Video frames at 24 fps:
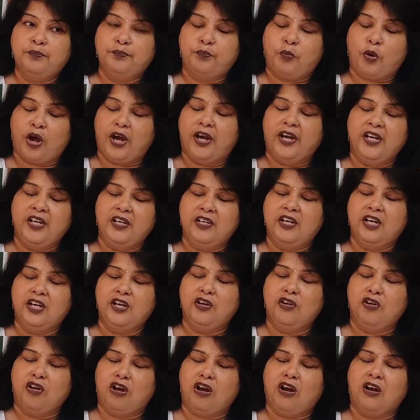point
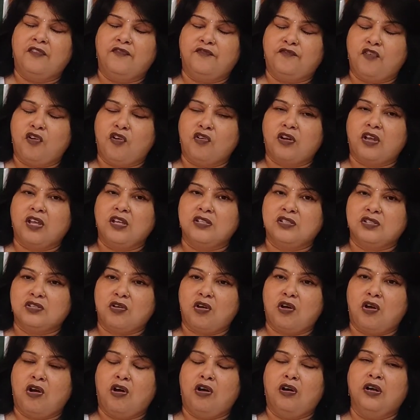did not
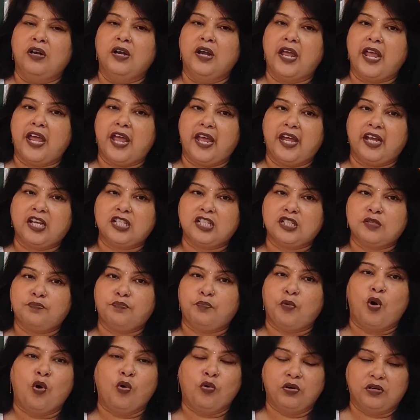focus on
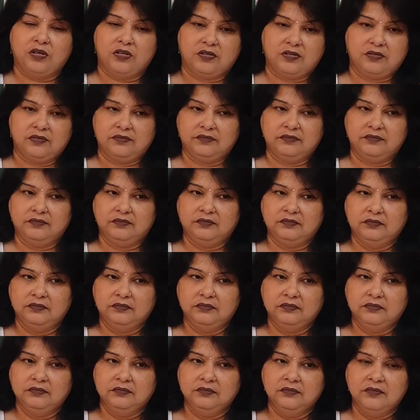export.
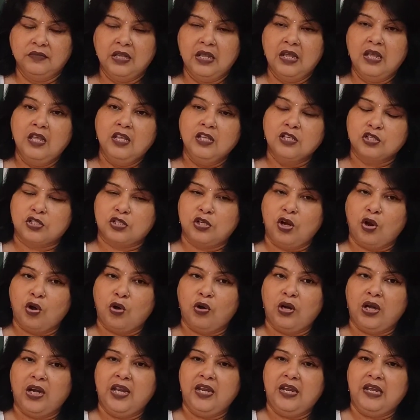
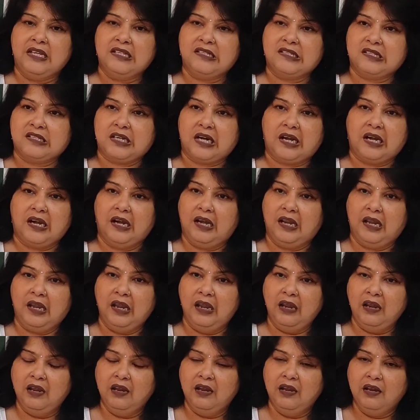Slowly and
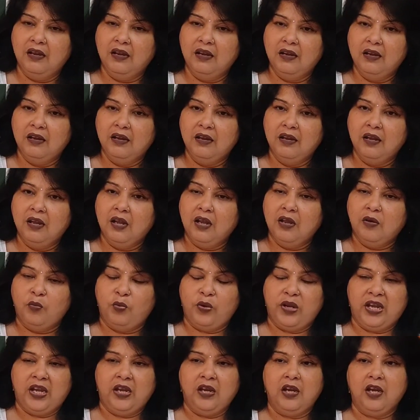steadily,
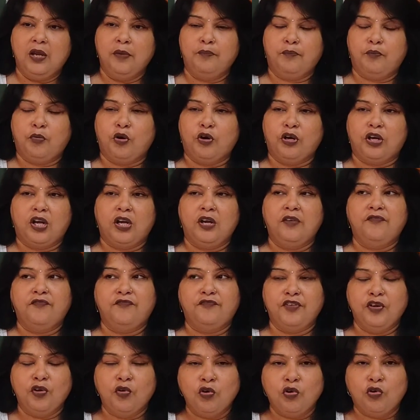we imported
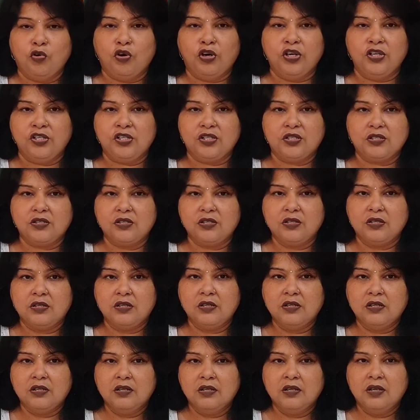few goods
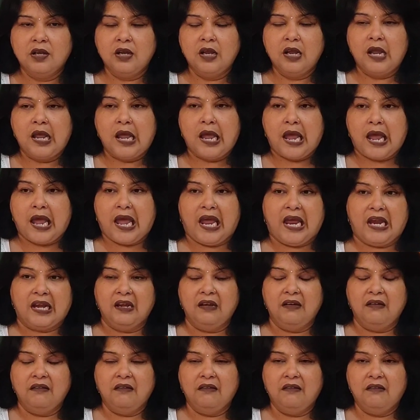and